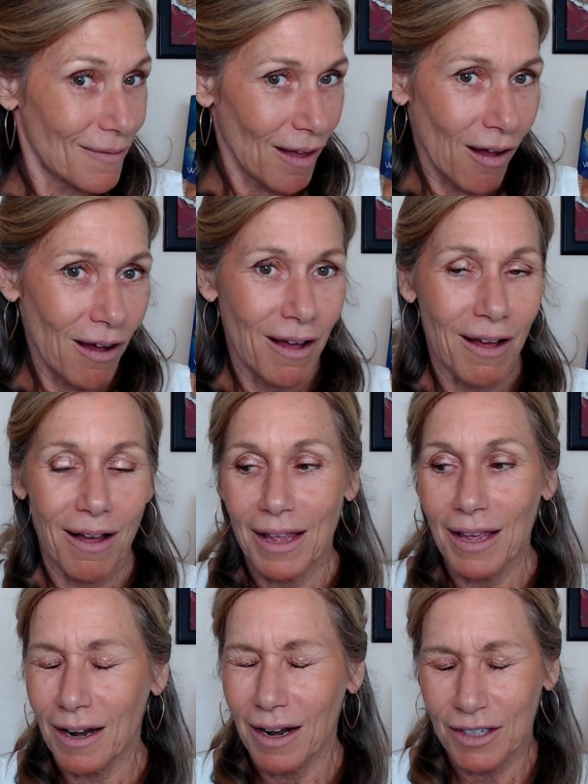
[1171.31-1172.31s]

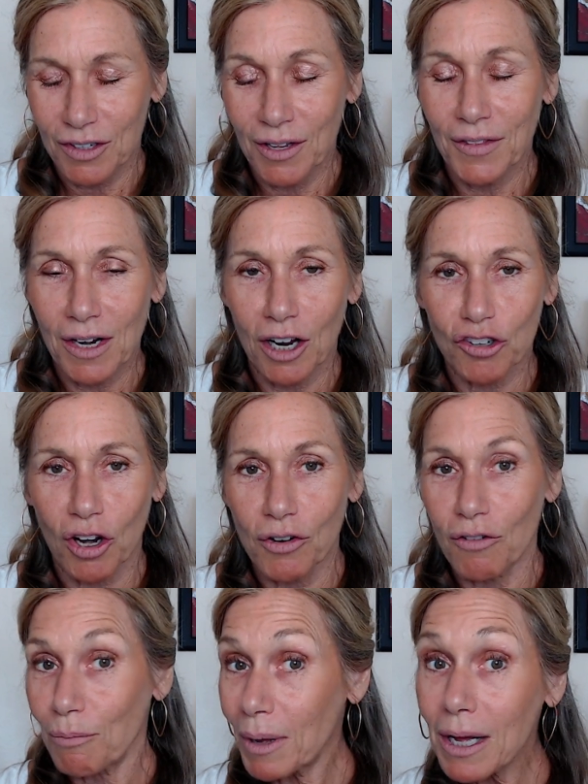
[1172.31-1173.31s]
in the
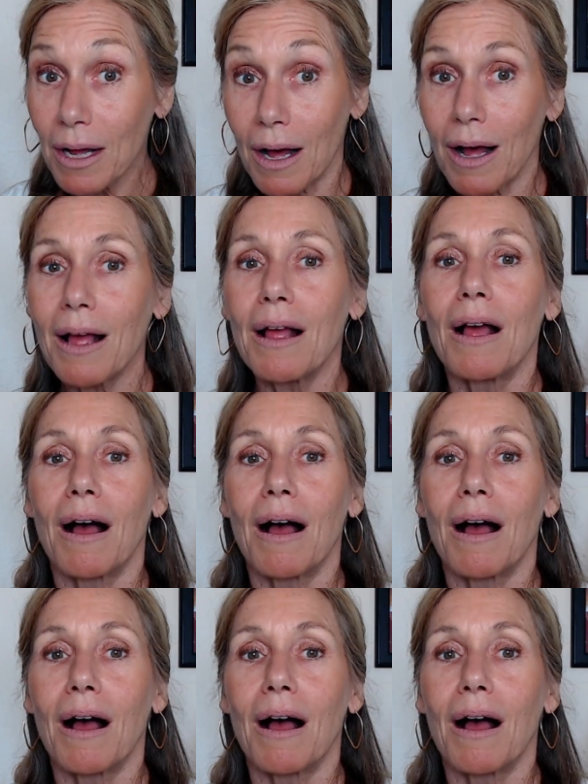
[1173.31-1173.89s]
nakshatra of Magha,